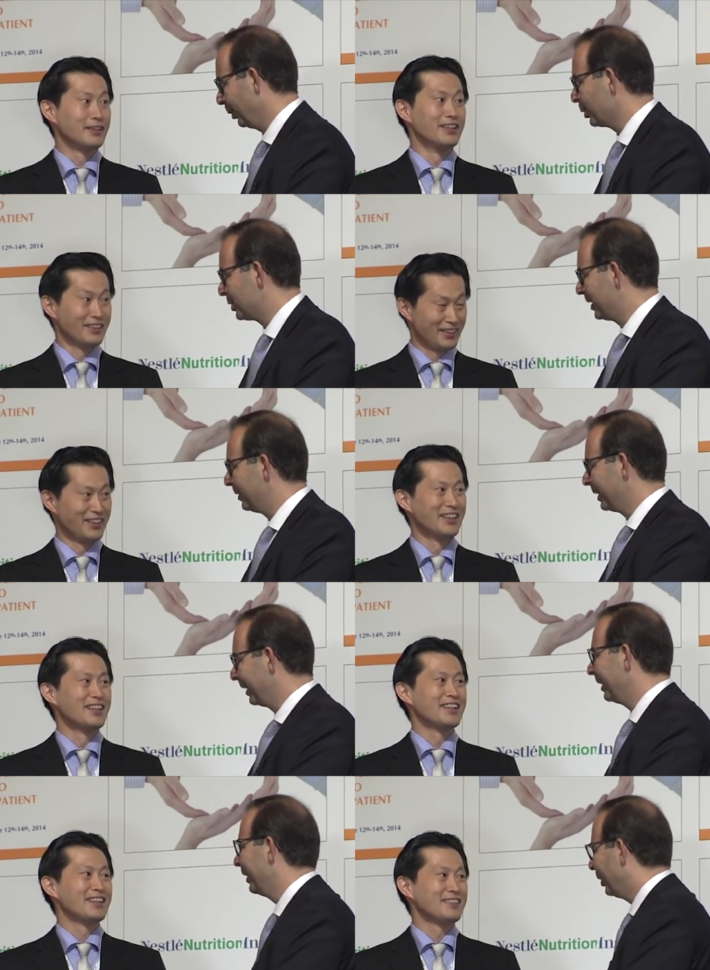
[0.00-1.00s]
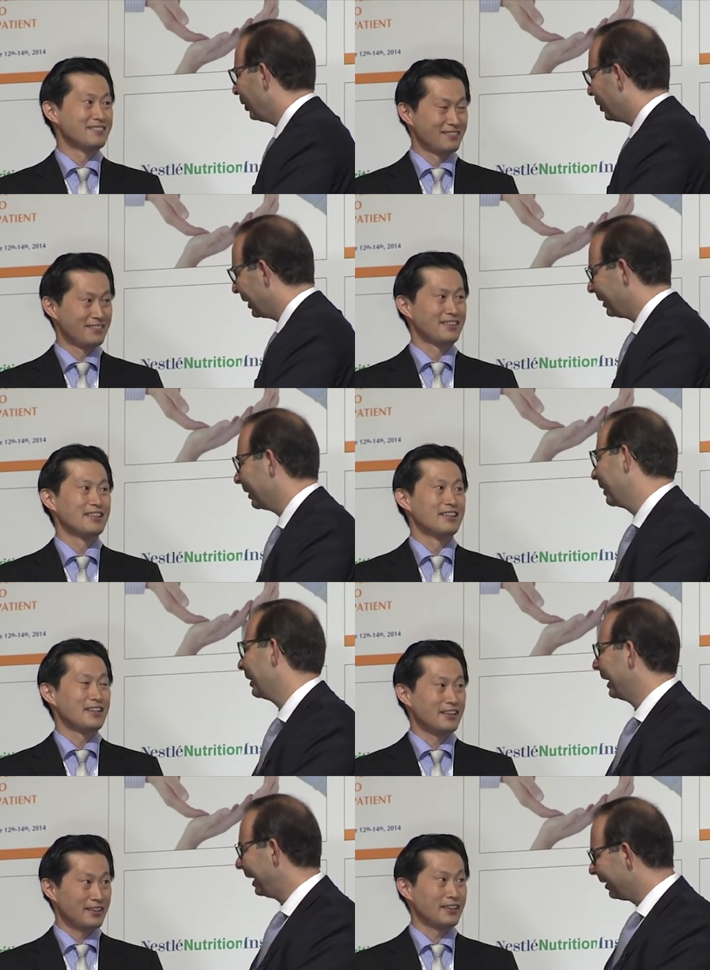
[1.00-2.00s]
Speaker 1: considering oral
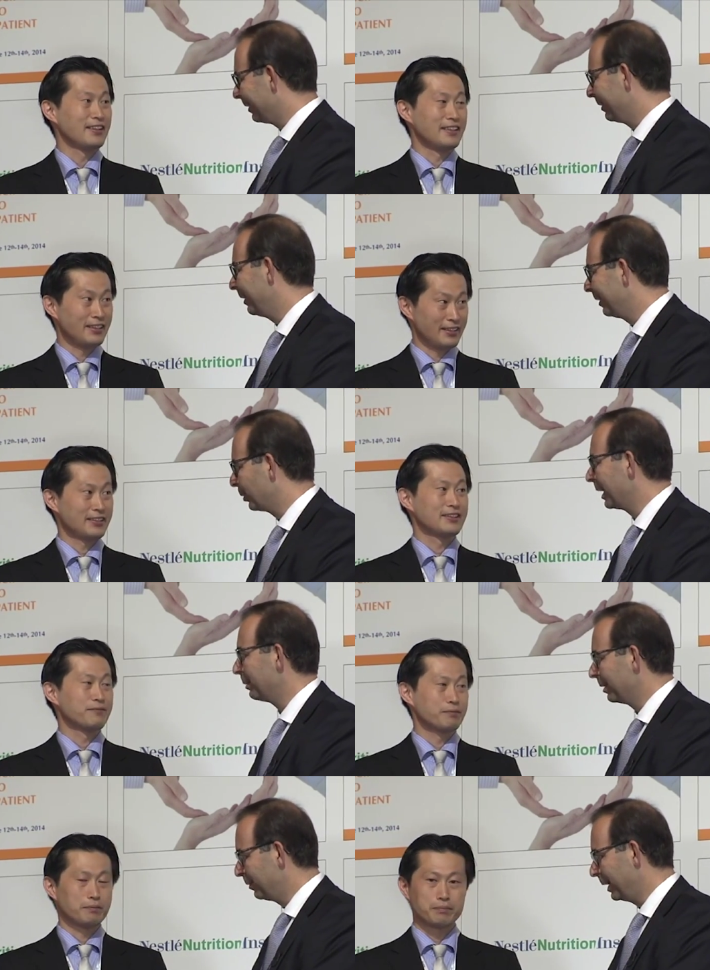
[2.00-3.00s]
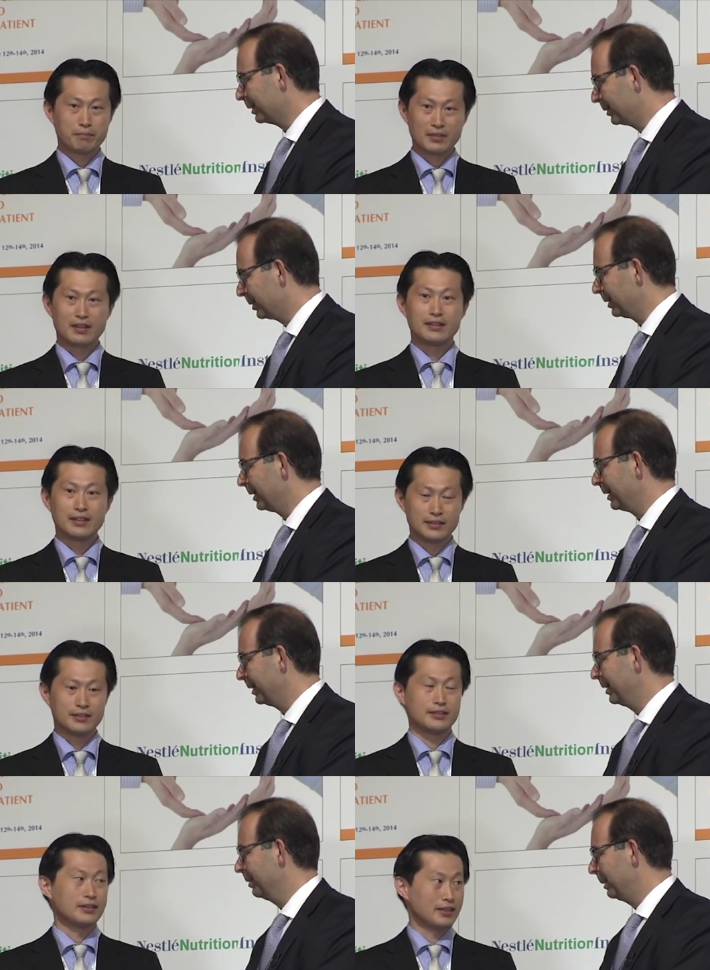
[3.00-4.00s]
health a relevant factor in the
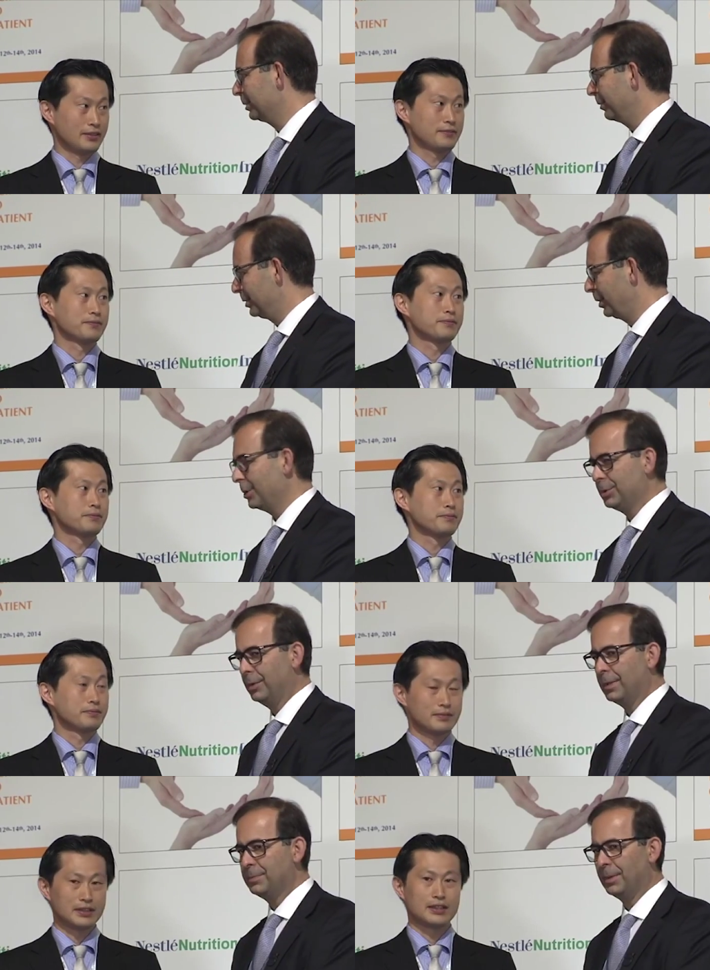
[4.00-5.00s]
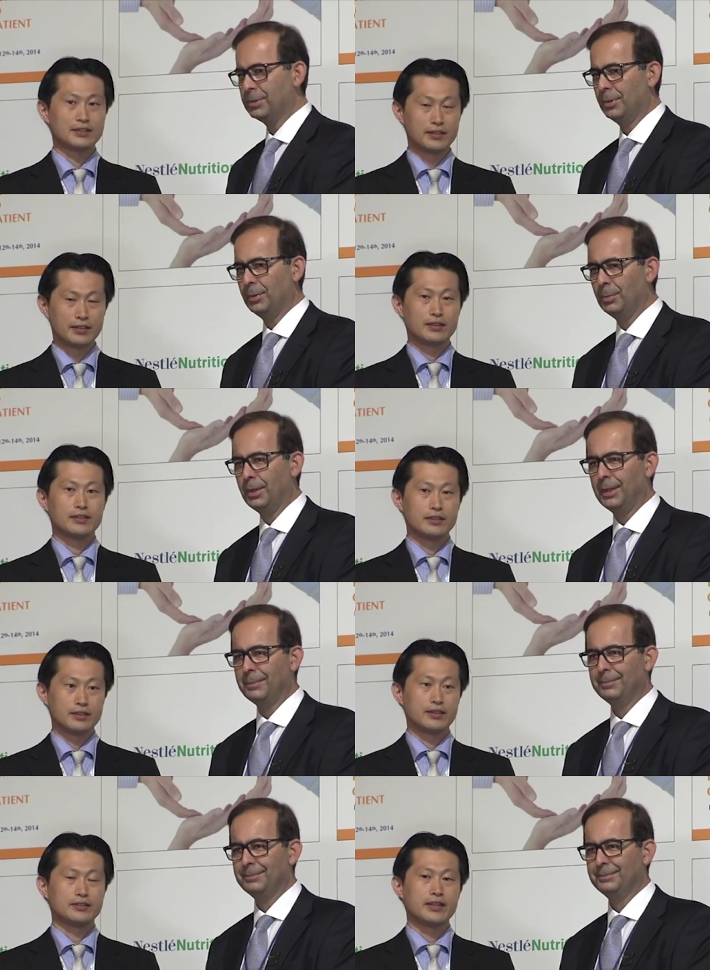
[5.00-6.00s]
pathophysiology of aspiration pneumonia.
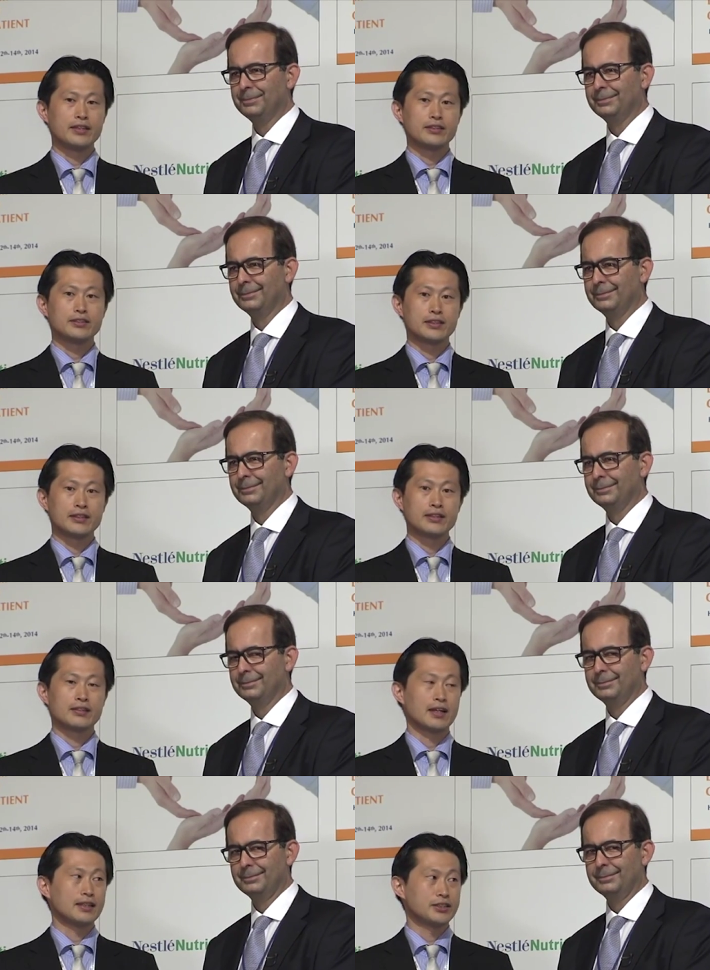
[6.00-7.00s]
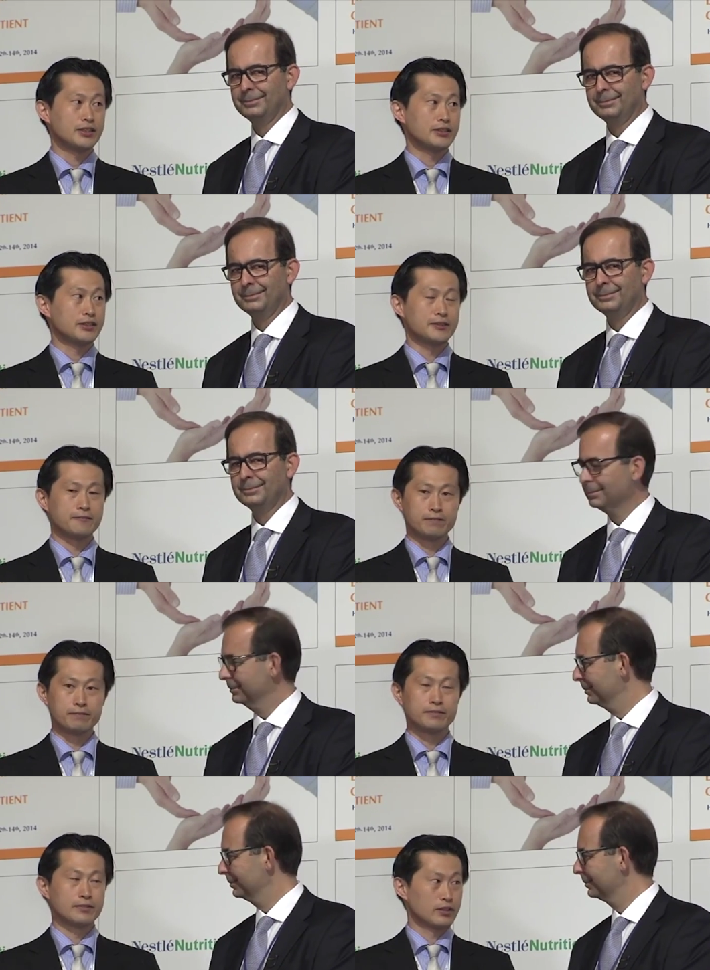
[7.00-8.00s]
Yes, dentist and dental hygienist is
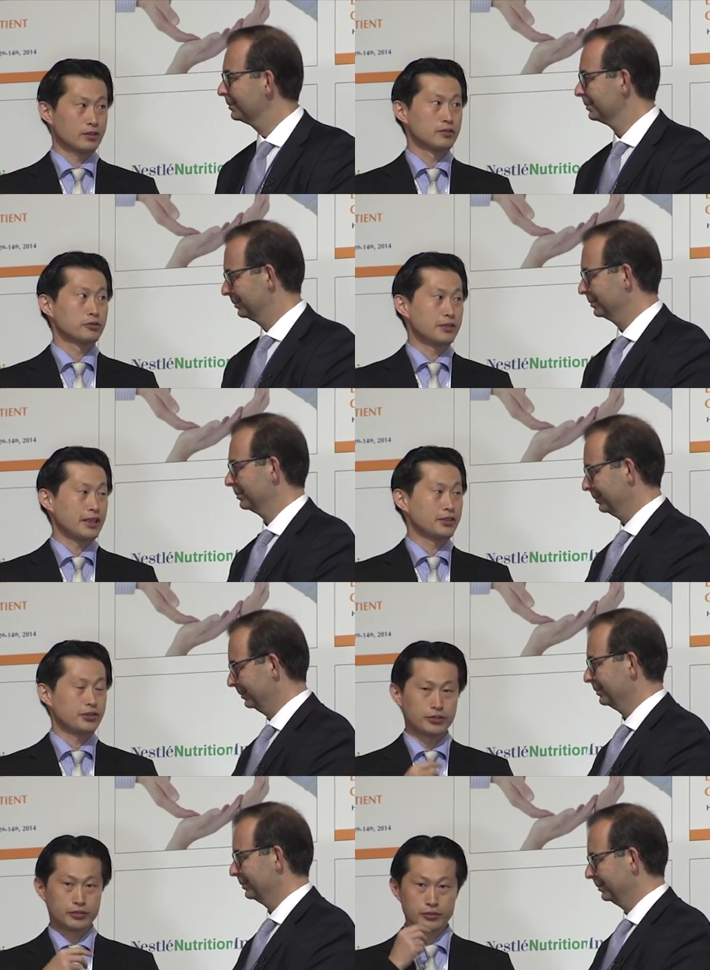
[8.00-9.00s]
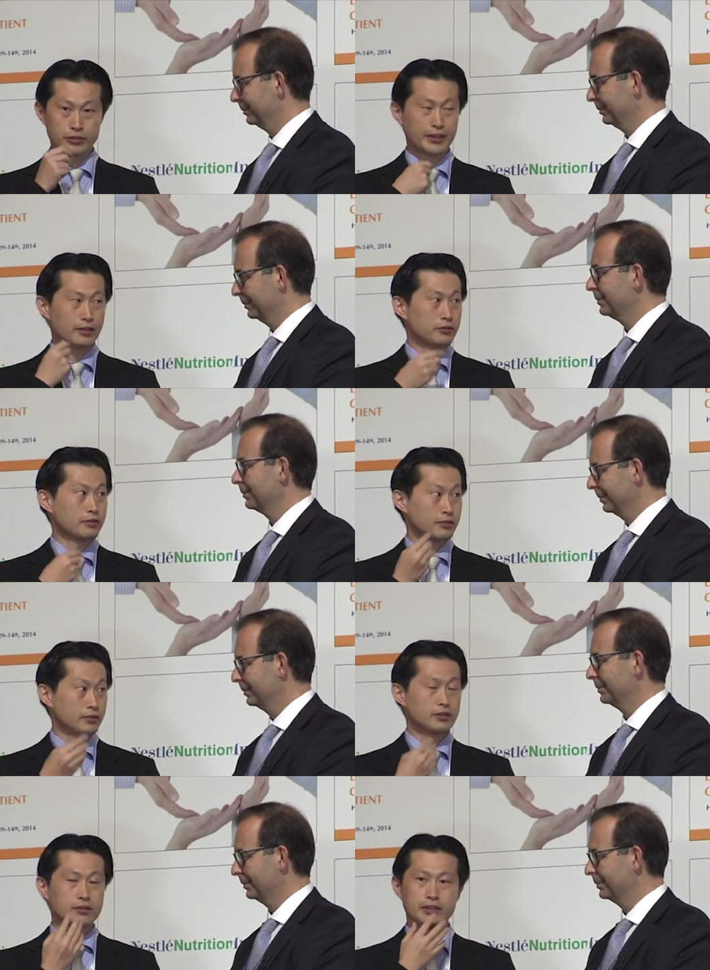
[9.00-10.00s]
trying to clean
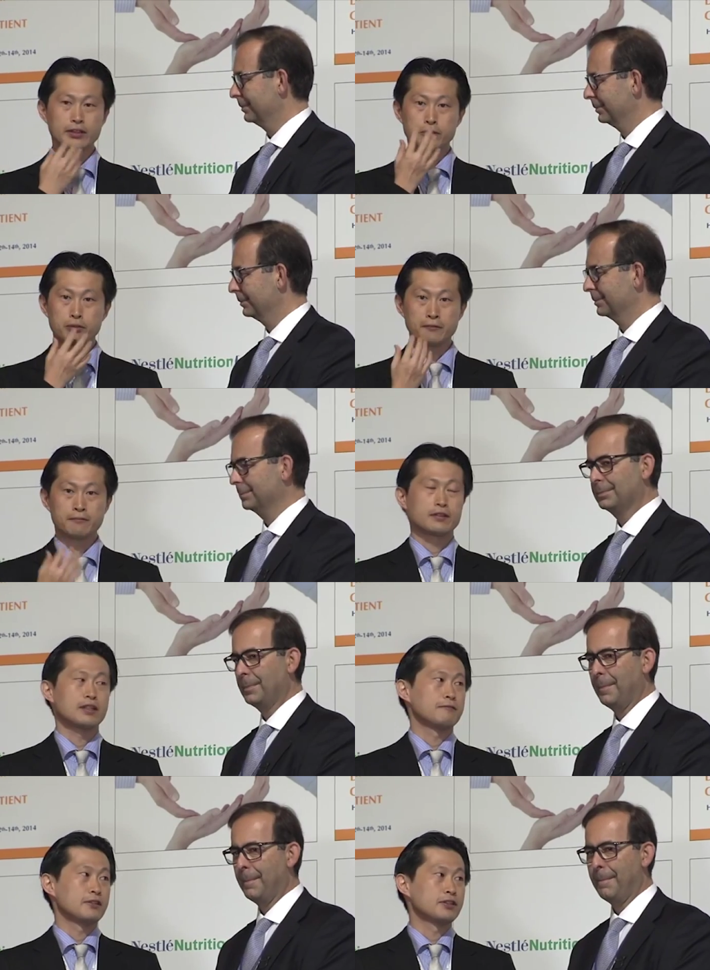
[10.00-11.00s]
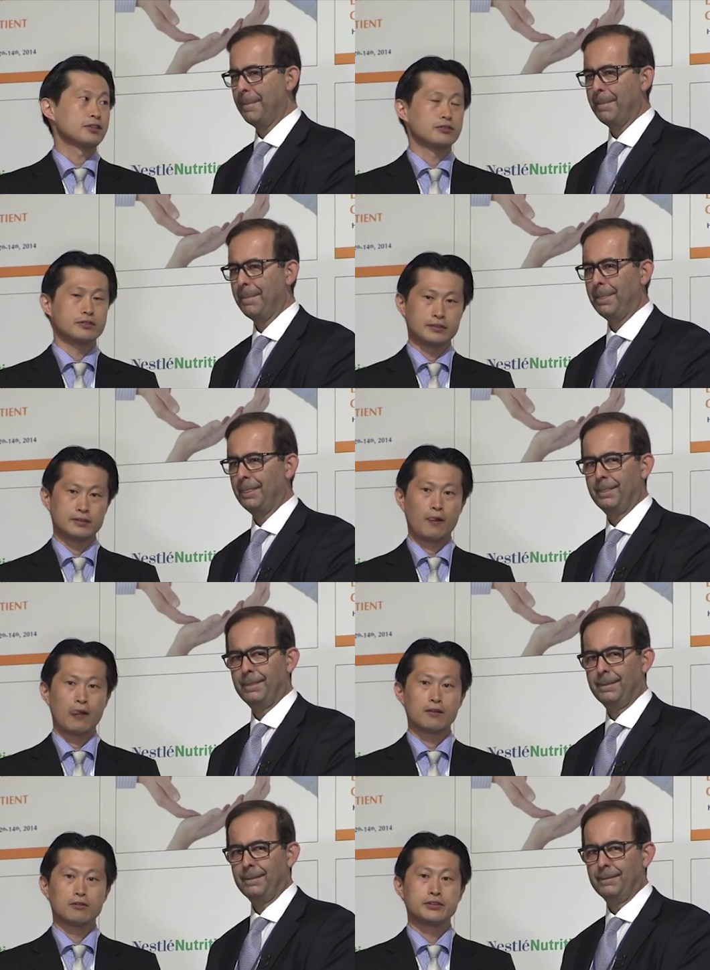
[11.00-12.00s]
the oral function
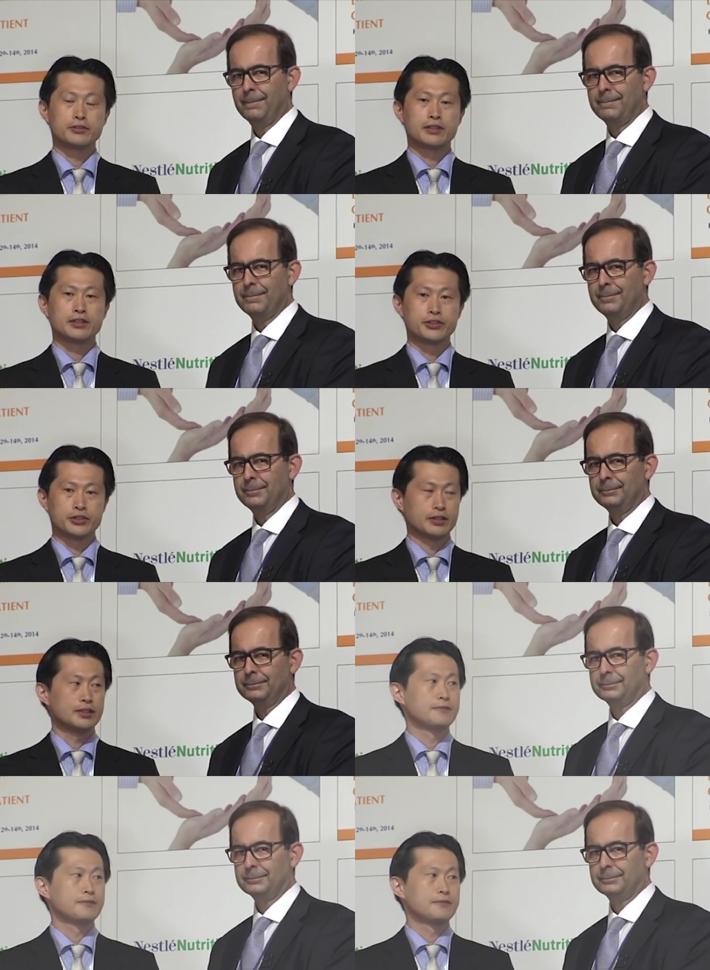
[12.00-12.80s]
or structure.